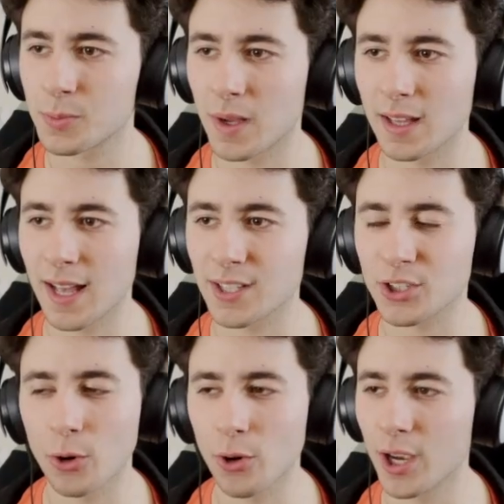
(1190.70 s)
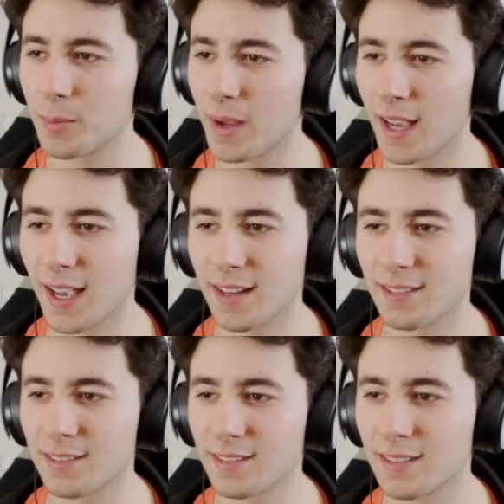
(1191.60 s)
my last coin,
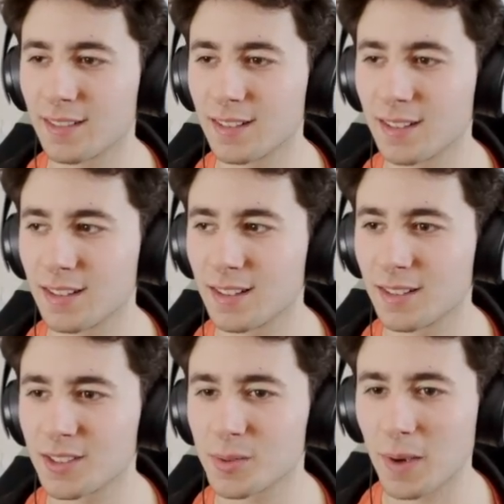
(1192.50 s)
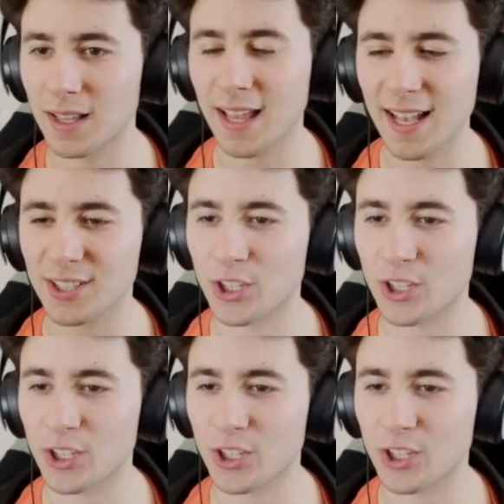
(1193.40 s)
man. It's my last